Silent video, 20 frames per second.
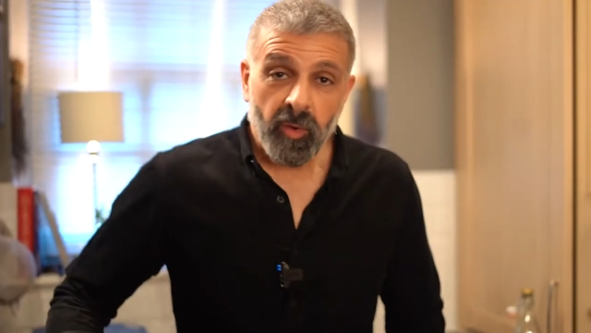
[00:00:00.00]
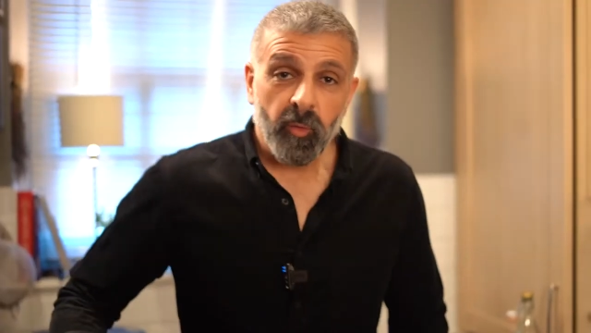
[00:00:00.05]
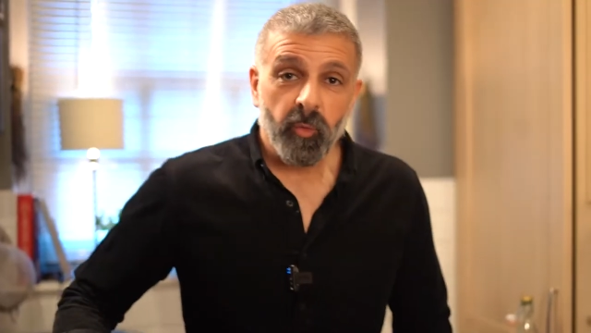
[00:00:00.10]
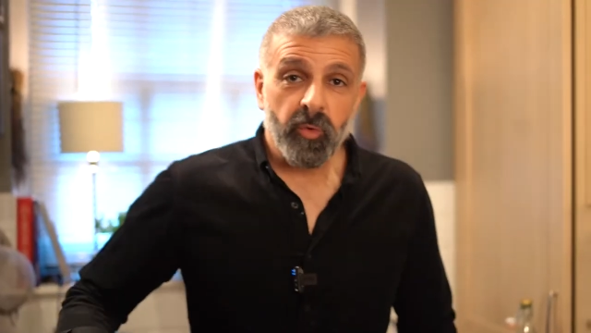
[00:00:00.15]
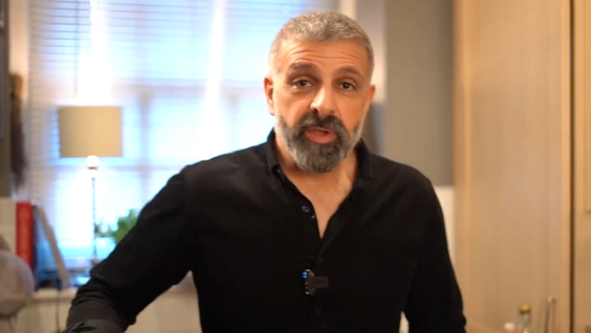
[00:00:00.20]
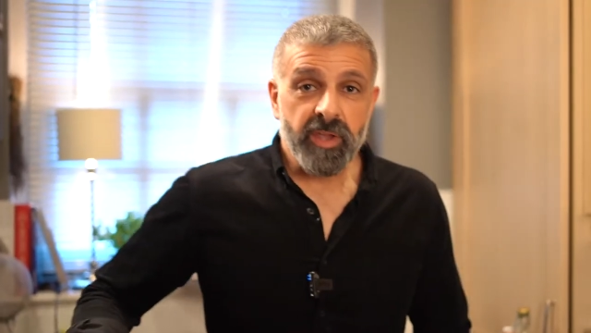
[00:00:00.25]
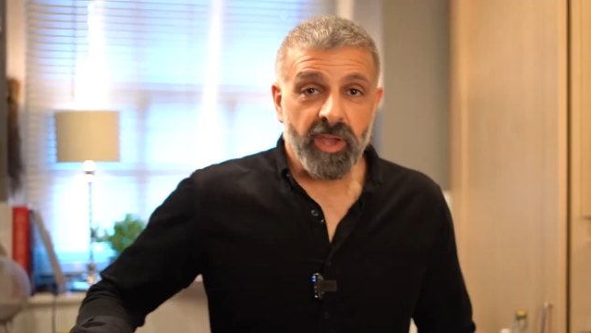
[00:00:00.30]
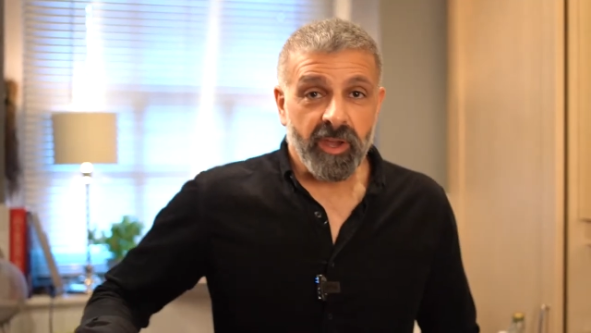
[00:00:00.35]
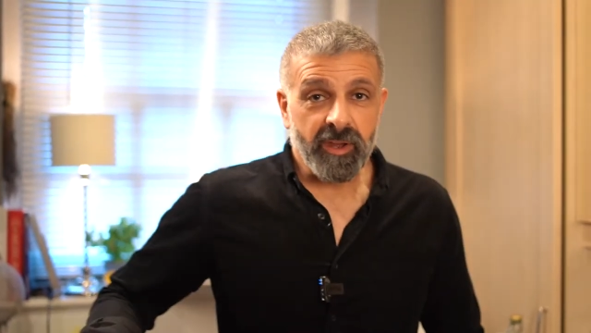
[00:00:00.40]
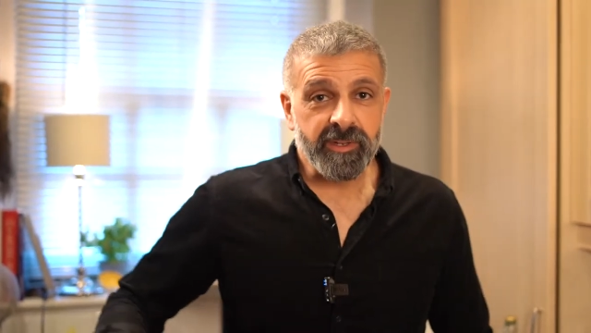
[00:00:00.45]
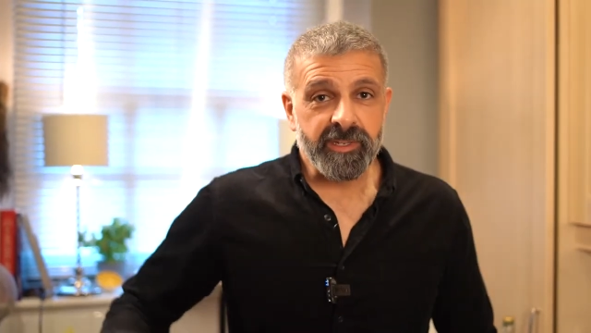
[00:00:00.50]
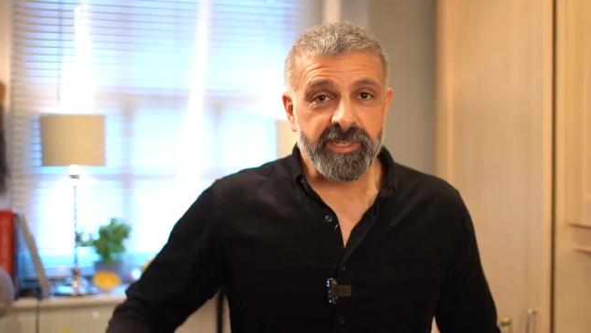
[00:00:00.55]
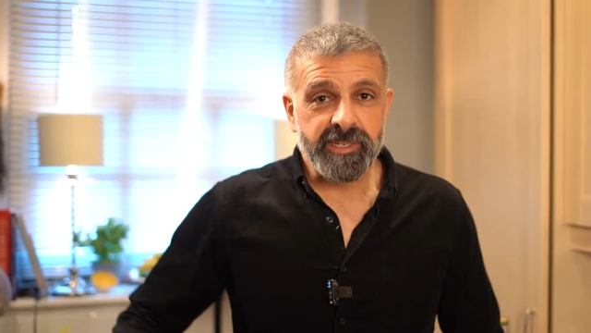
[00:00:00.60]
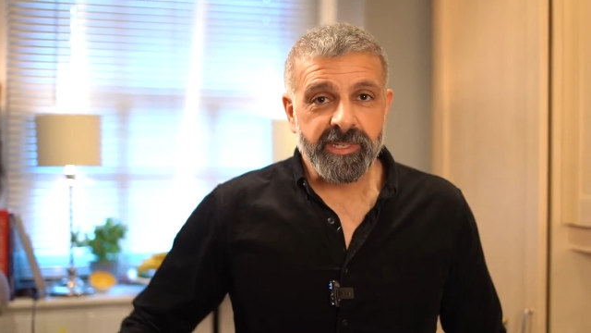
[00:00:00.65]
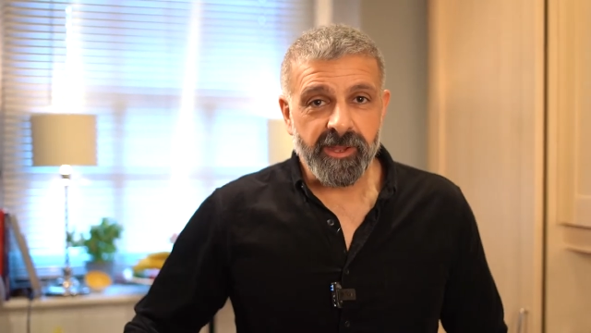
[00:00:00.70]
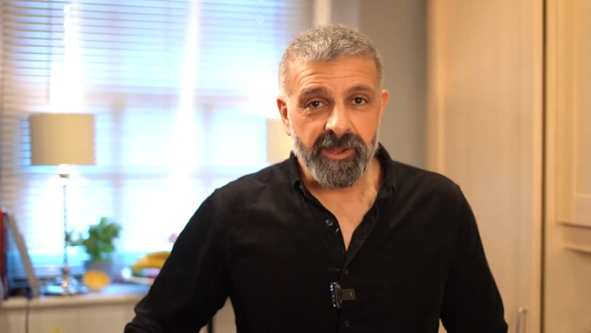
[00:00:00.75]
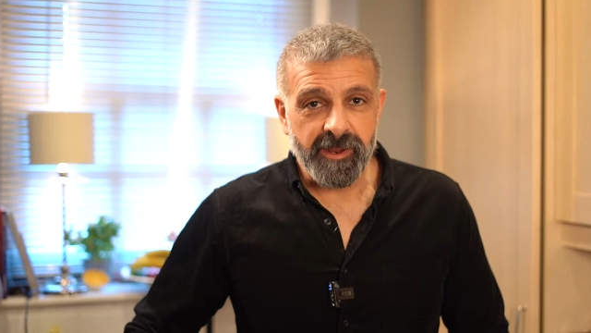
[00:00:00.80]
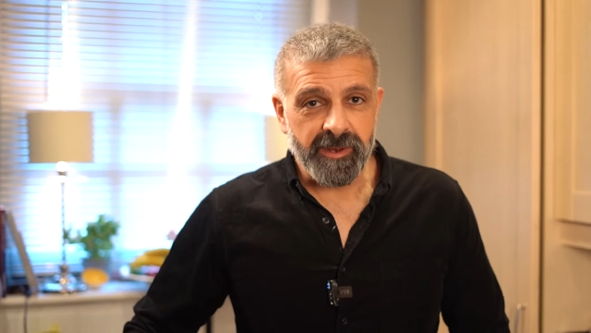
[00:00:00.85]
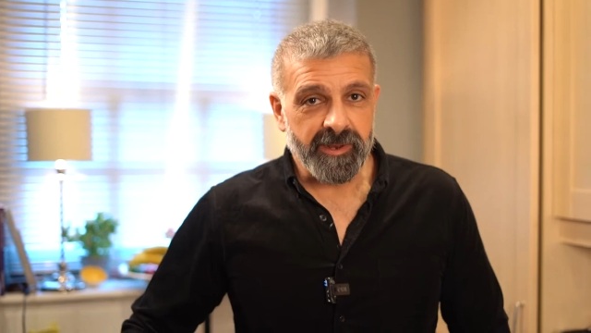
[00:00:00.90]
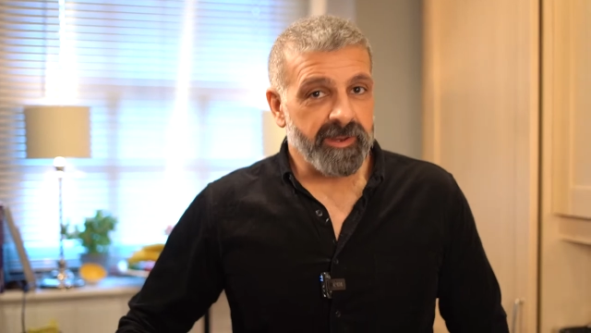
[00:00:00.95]
We are
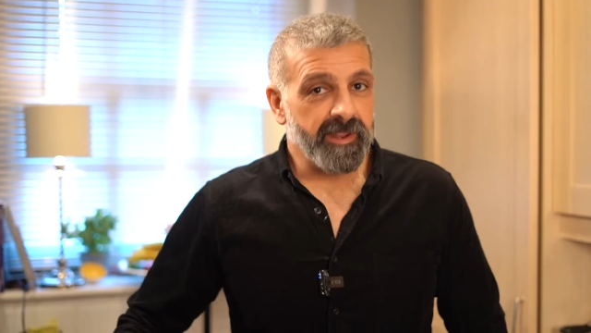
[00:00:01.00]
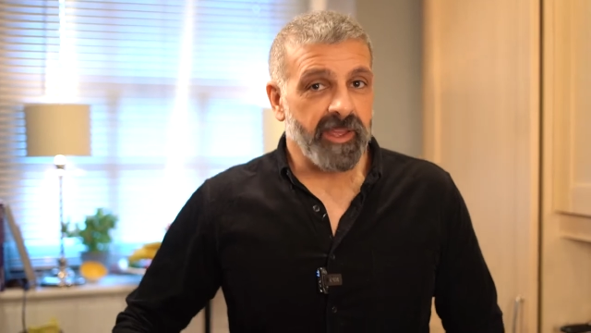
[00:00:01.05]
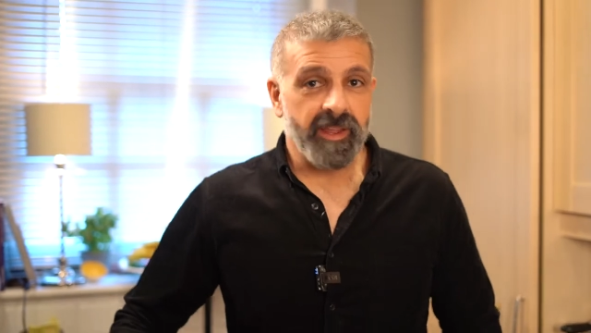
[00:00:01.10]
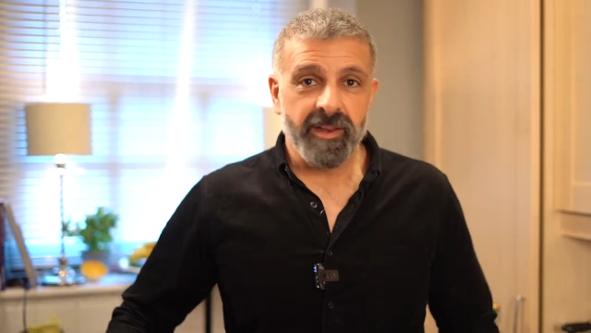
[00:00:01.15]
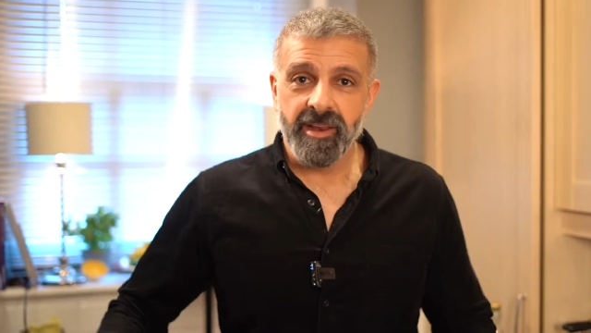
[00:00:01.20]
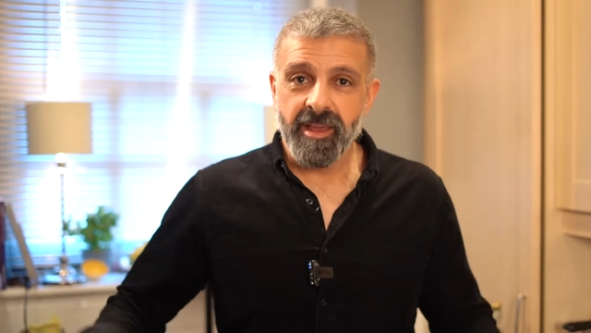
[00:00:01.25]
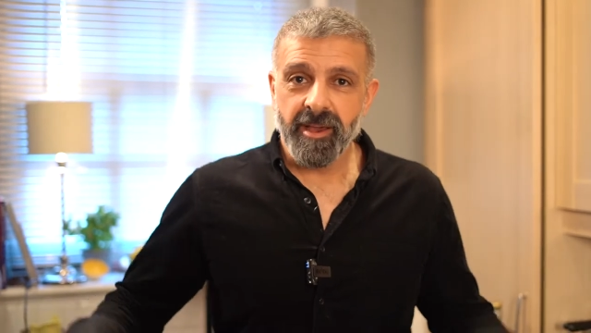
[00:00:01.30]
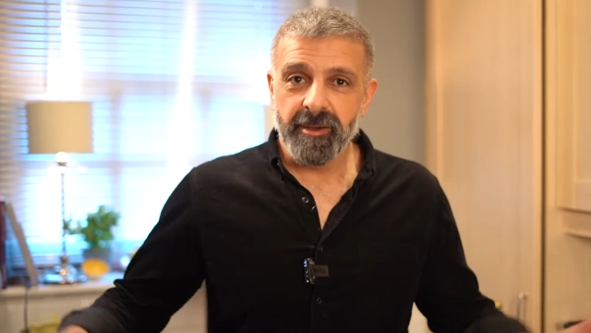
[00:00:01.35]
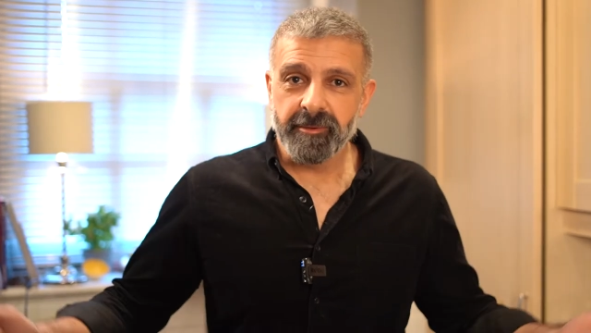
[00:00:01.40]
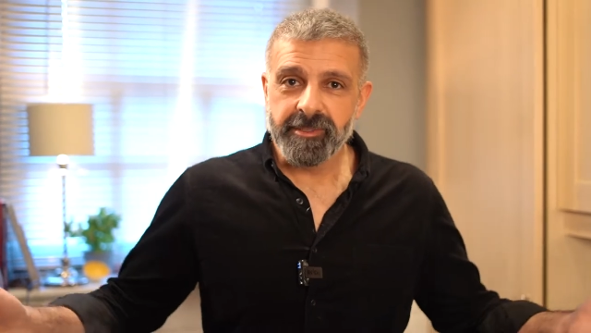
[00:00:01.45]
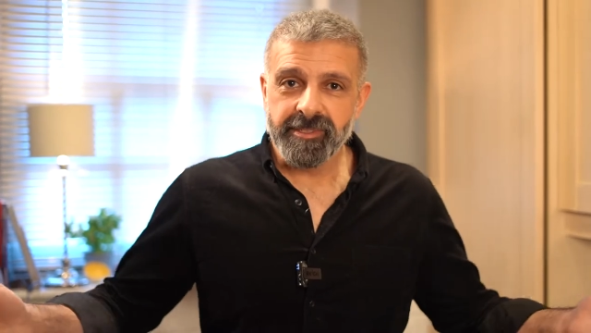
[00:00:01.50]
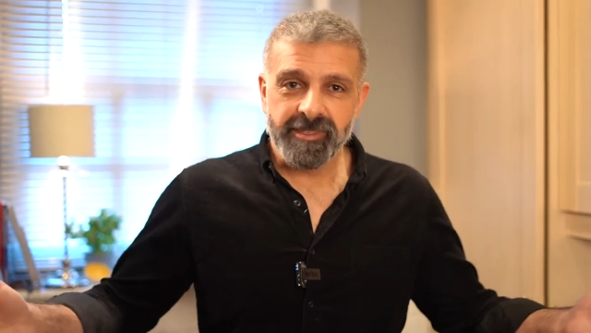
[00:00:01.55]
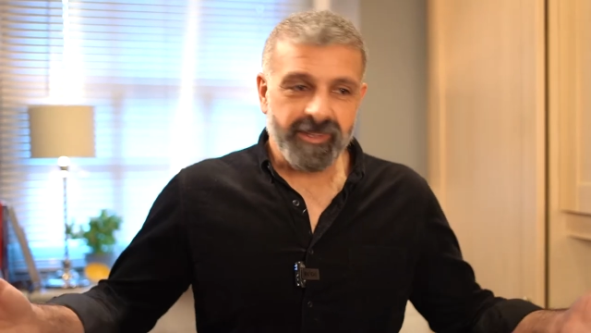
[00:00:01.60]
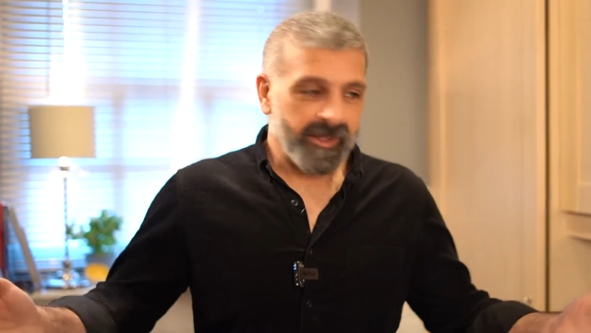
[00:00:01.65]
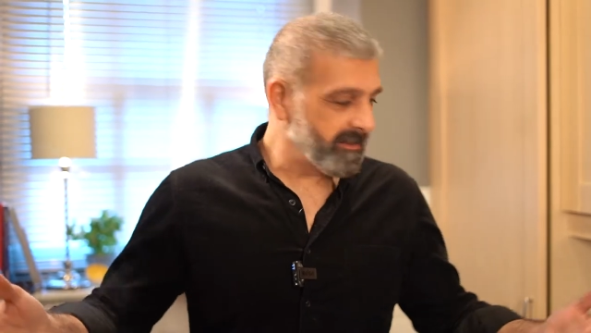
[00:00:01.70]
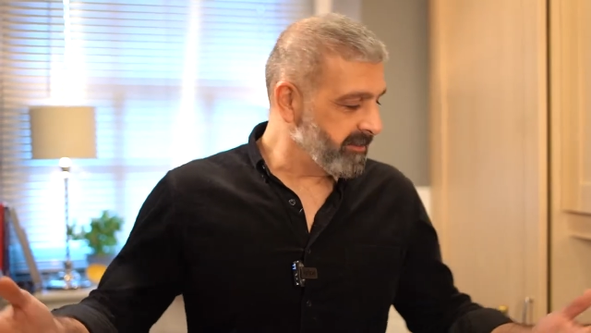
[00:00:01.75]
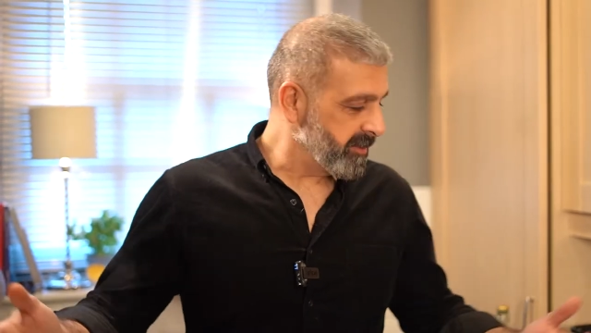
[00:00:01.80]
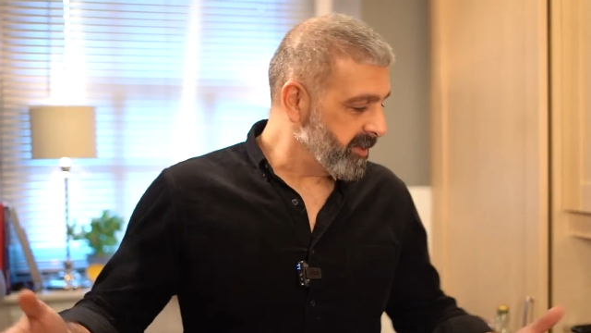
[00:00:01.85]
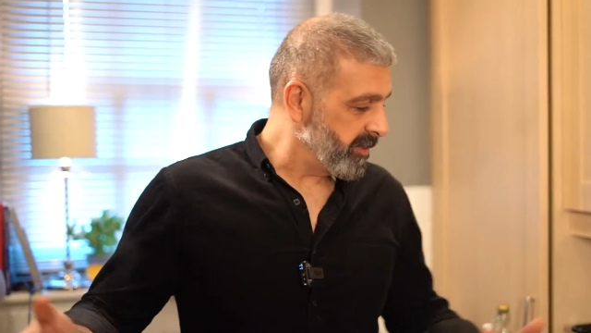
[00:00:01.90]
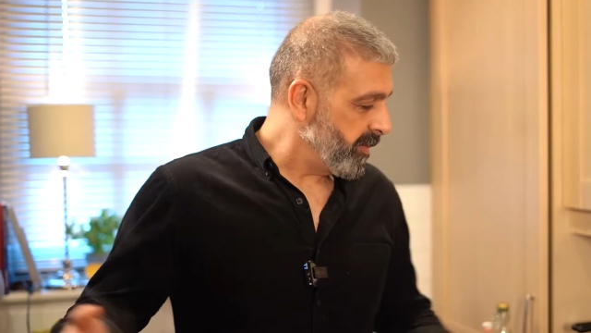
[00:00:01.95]
done and now it's
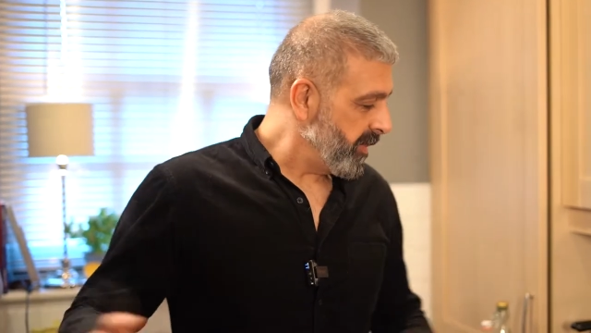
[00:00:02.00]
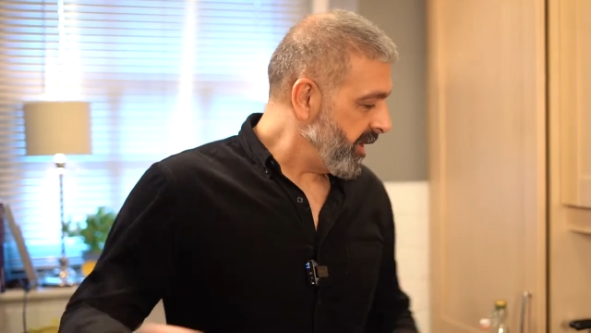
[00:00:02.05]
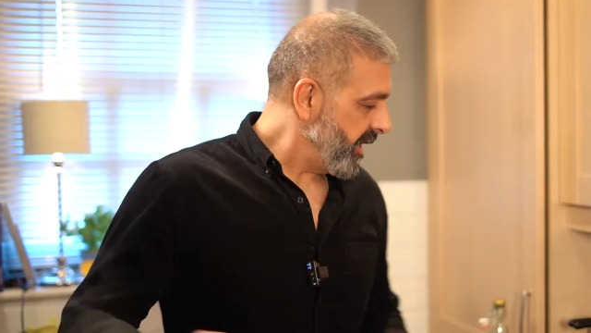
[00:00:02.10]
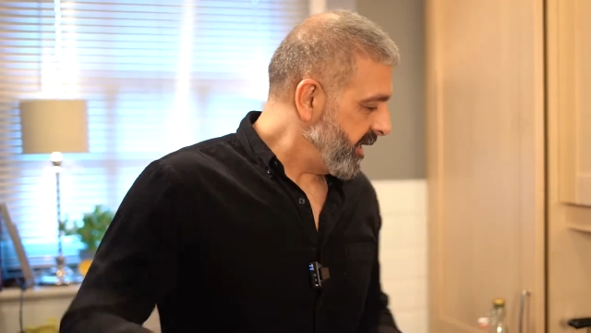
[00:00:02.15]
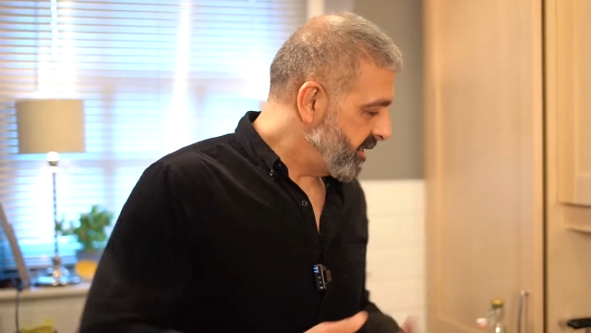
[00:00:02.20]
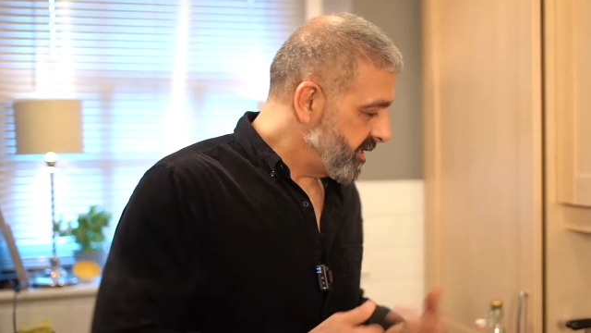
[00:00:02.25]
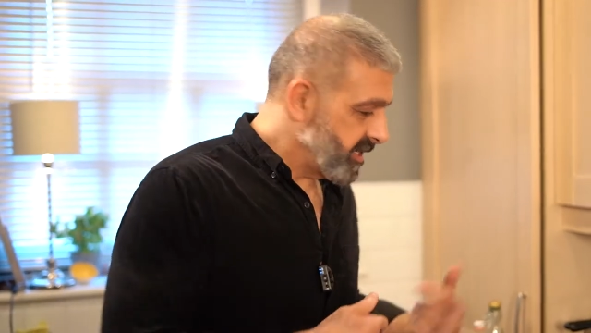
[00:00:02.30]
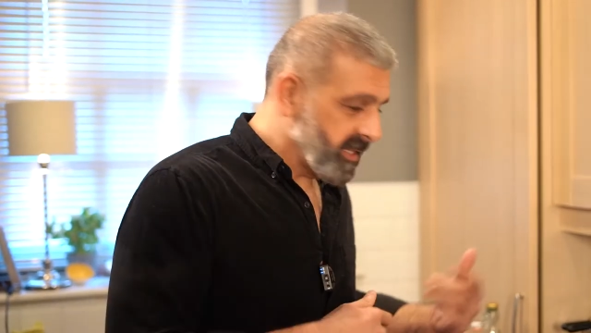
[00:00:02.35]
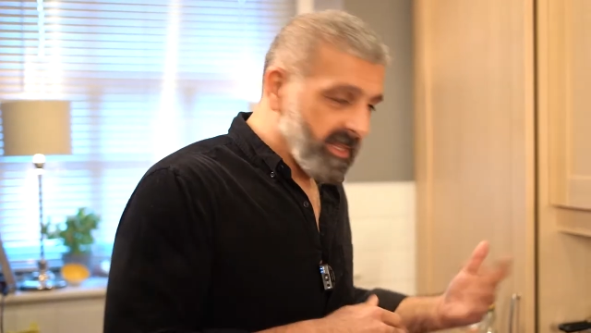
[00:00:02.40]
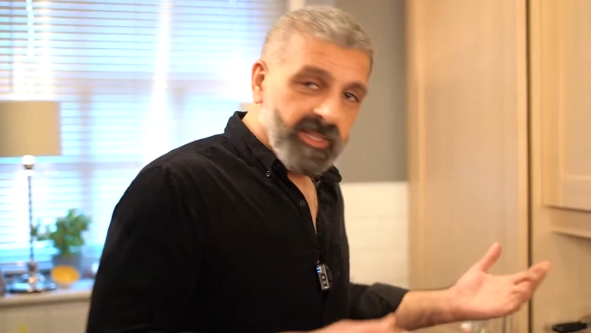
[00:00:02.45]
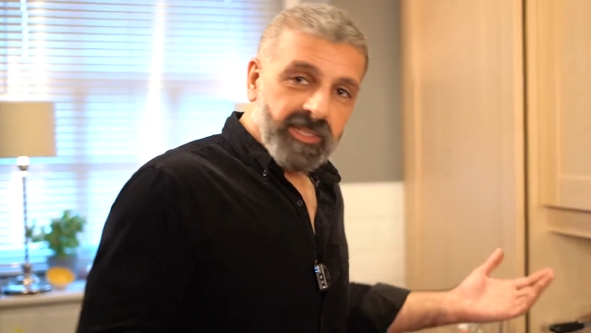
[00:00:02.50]
time to plate.